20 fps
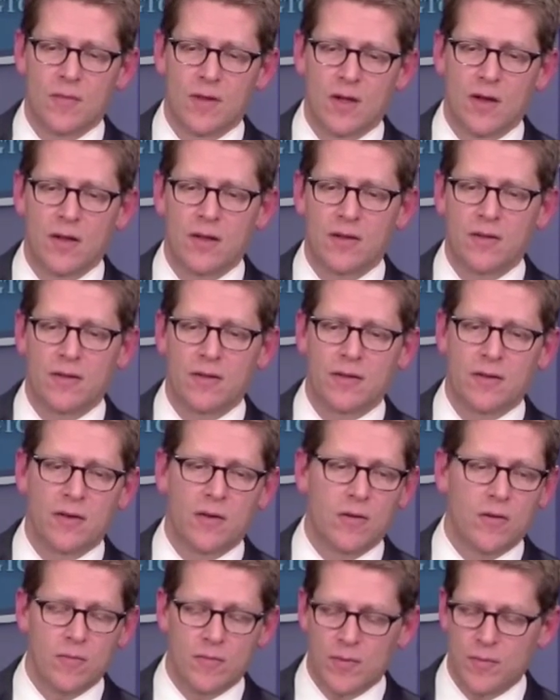uh you
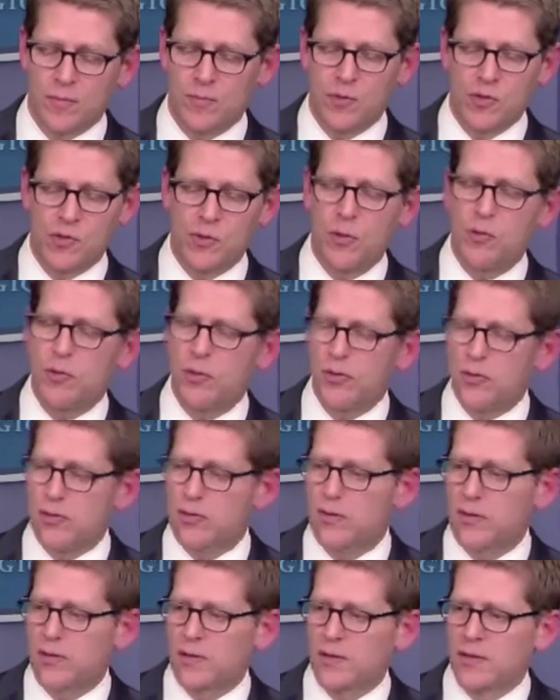know, presumably
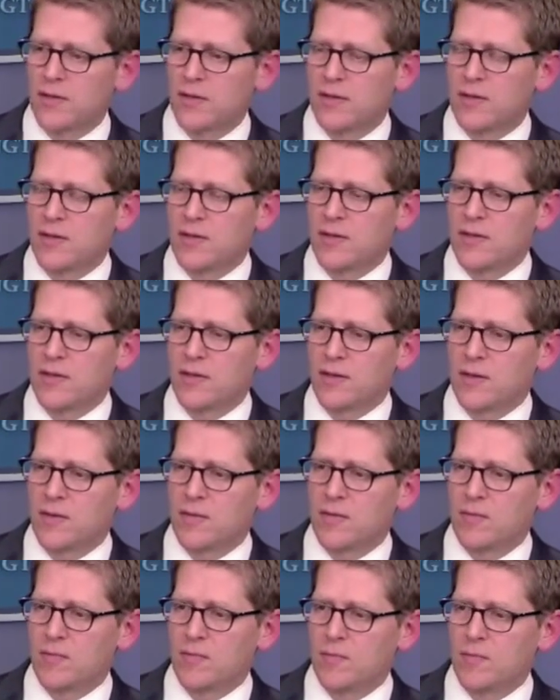
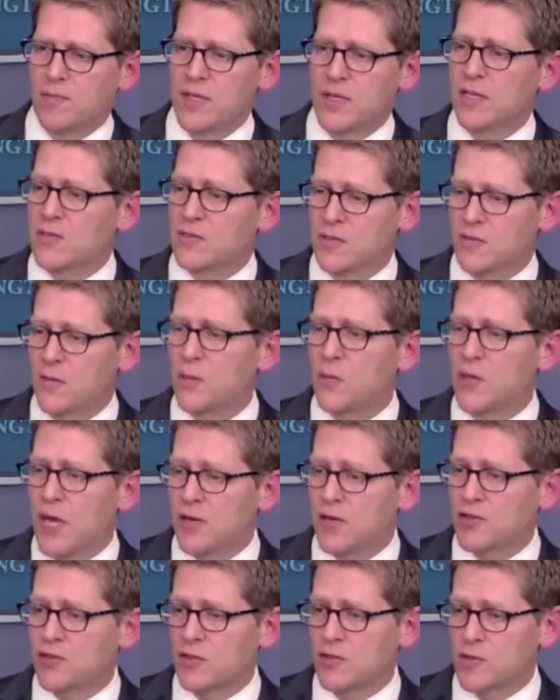because of
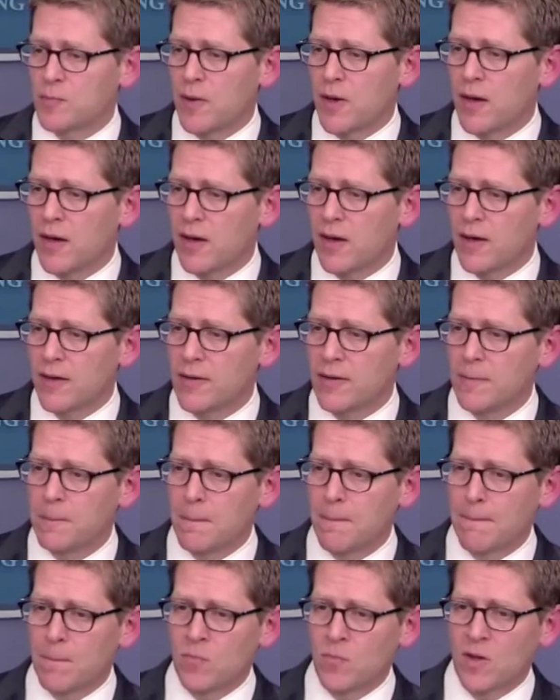objections by
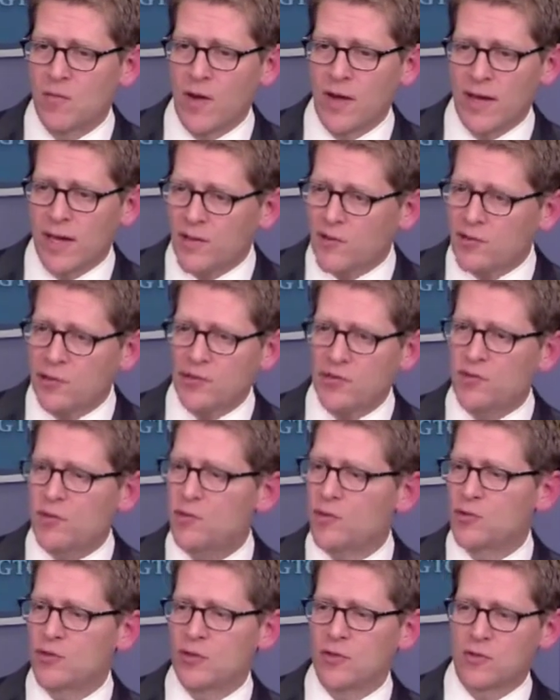financial
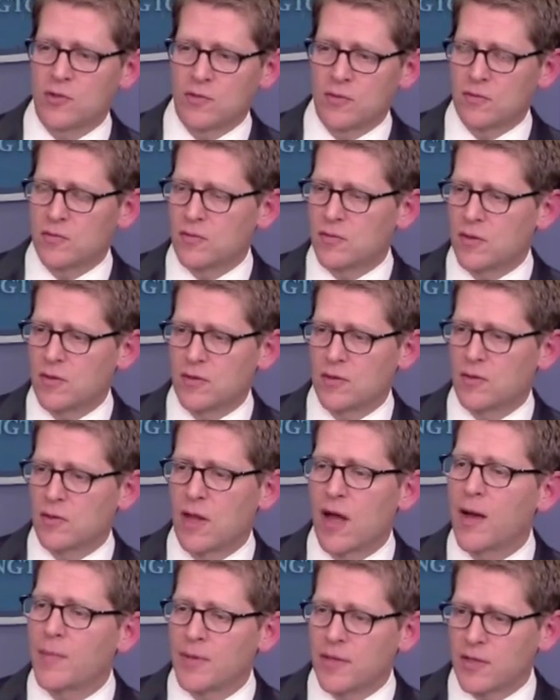institutions and their
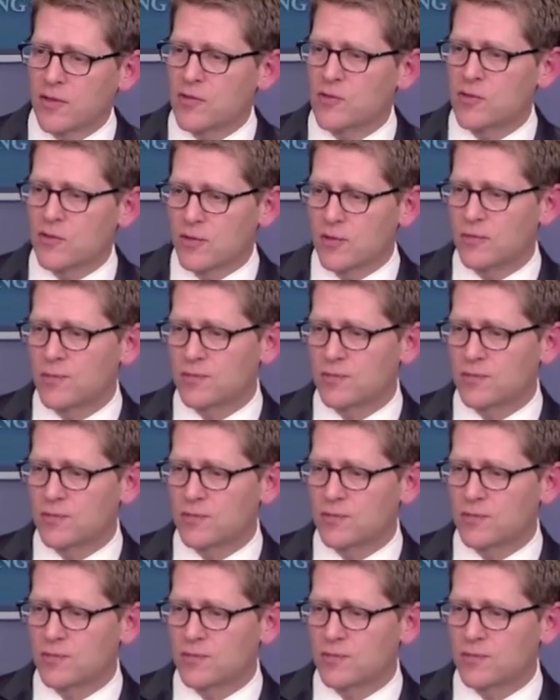lobbyists.